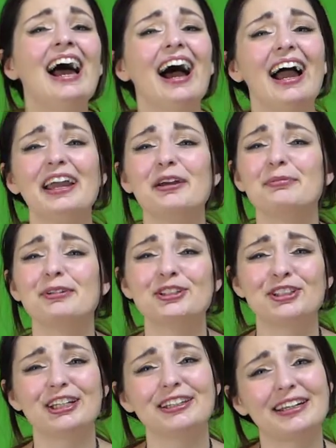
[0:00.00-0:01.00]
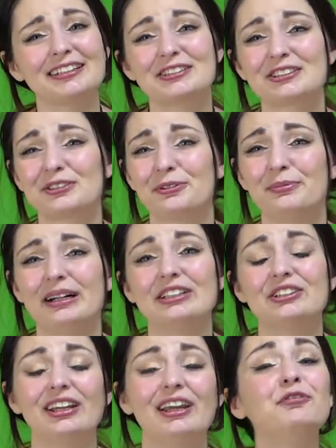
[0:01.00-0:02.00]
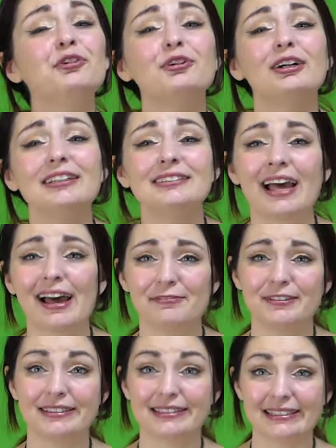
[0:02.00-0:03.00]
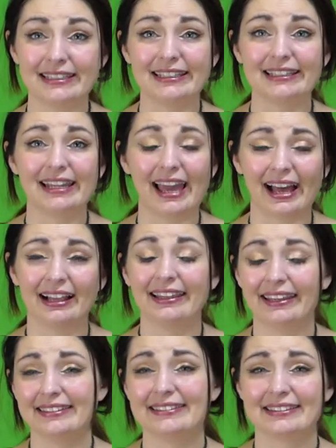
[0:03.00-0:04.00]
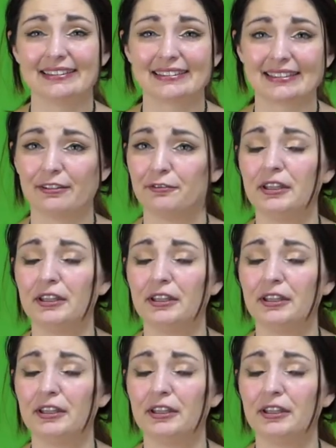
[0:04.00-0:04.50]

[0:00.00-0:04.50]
I appreciate that so much. If you guys haven't seen Al Hastings stuff,